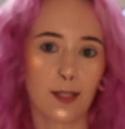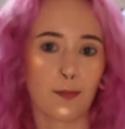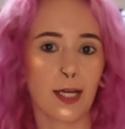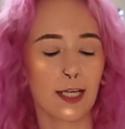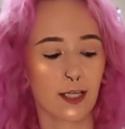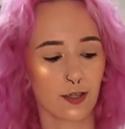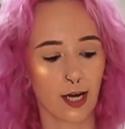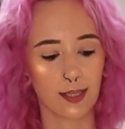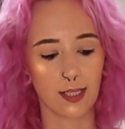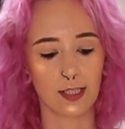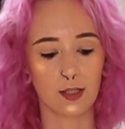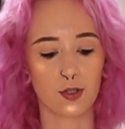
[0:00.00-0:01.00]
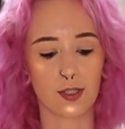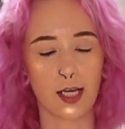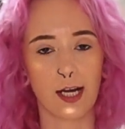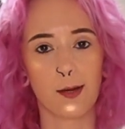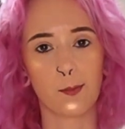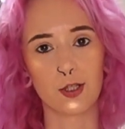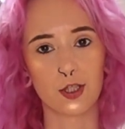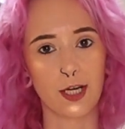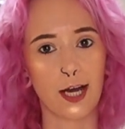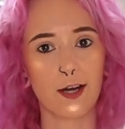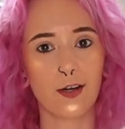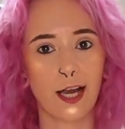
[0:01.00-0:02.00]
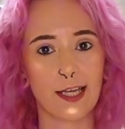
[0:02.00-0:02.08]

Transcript: mayo, and then you just kind of push it out,